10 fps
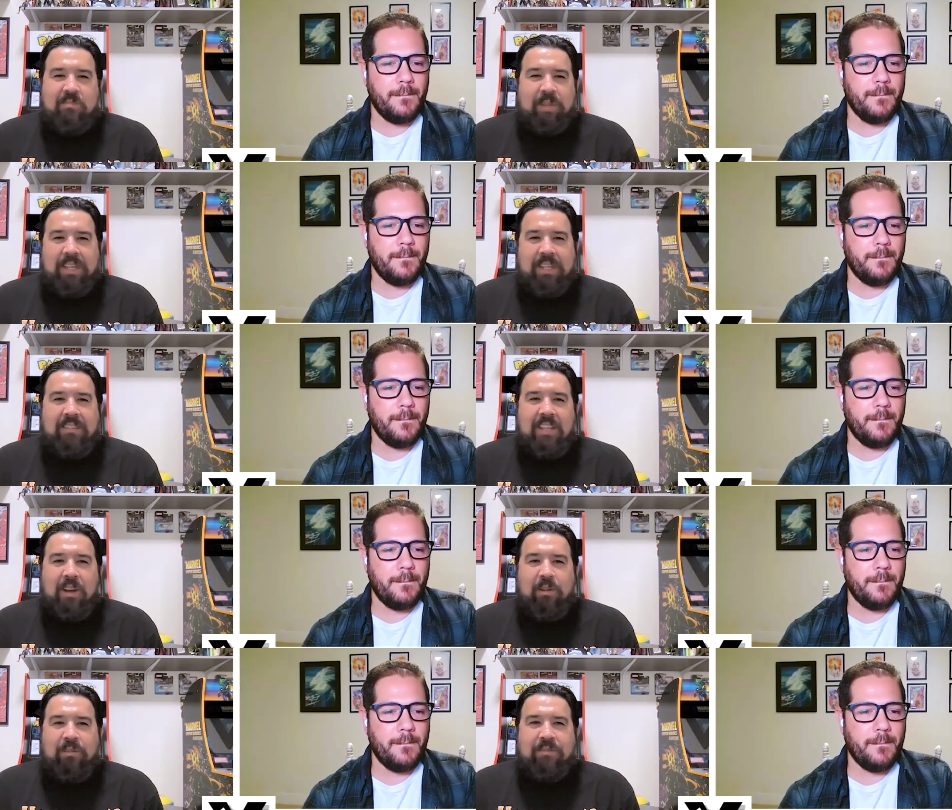Speaker 1: been you
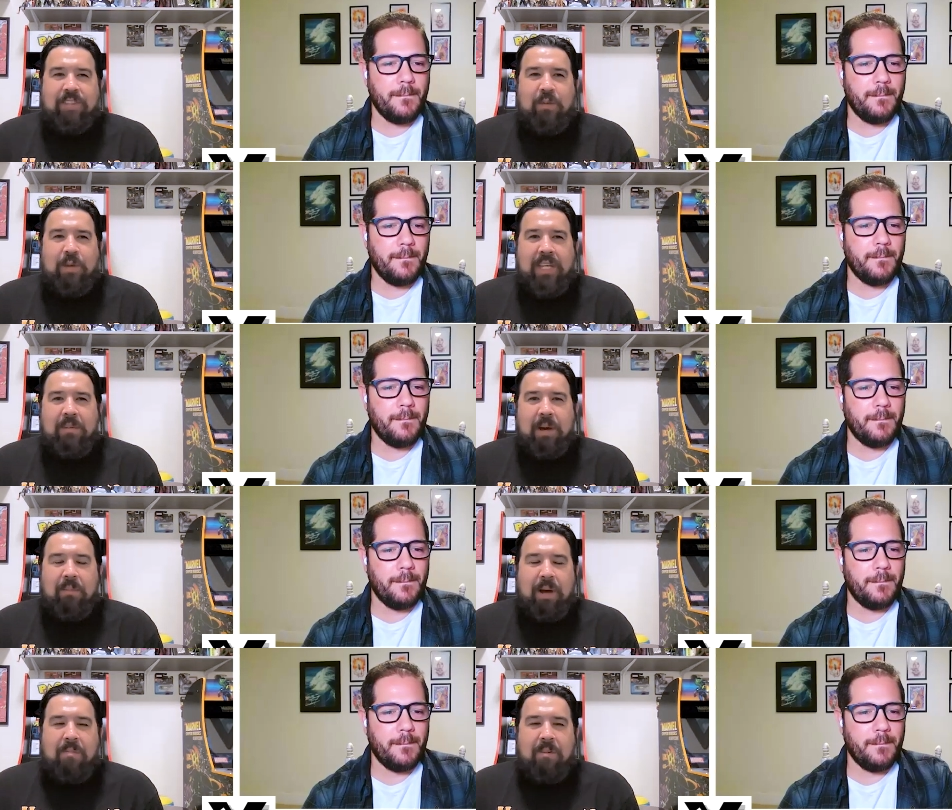know viewing
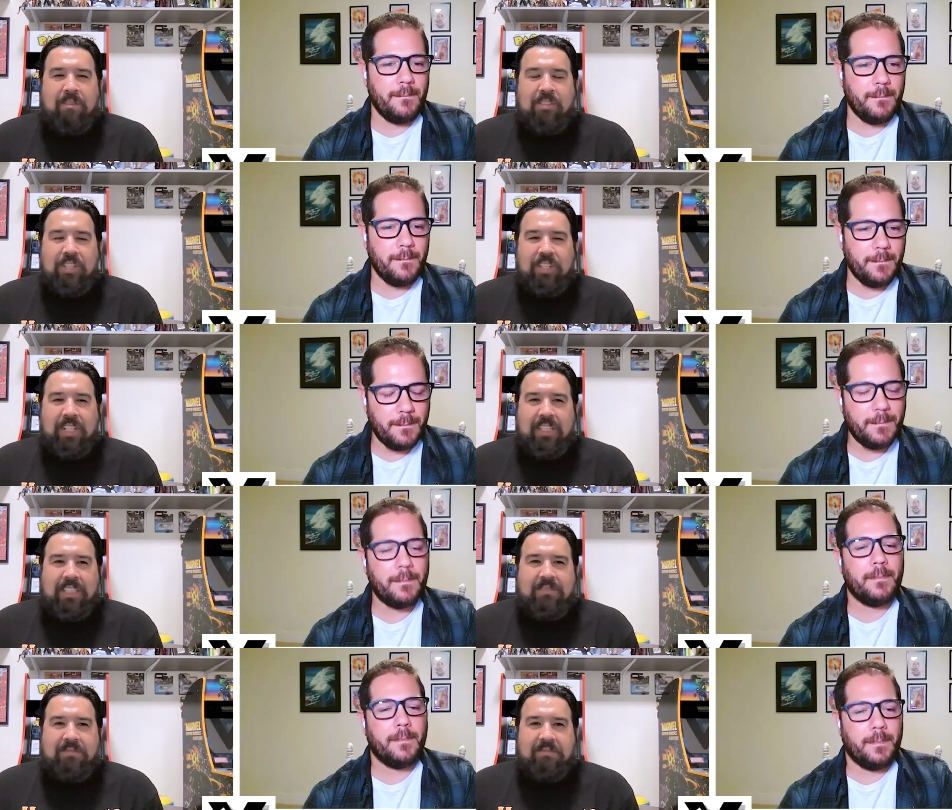about pop culture lately.